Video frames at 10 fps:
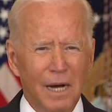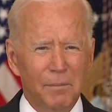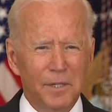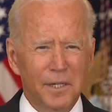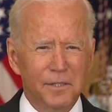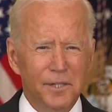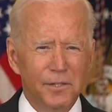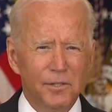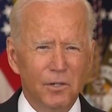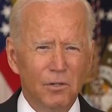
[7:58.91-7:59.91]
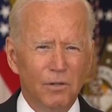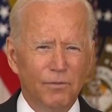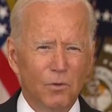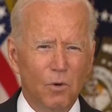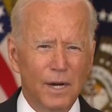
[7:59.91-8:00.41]
I'm going to continue to look
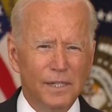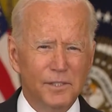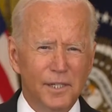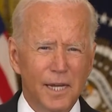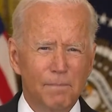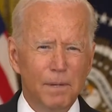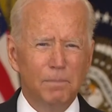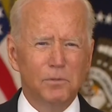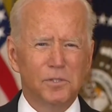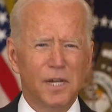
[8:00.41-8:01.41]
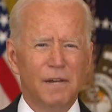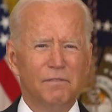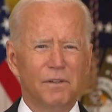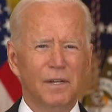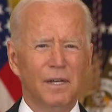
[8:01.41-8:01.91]
for ways to keep people
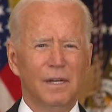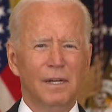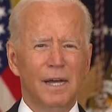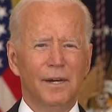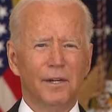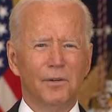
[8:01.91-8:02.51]
safe and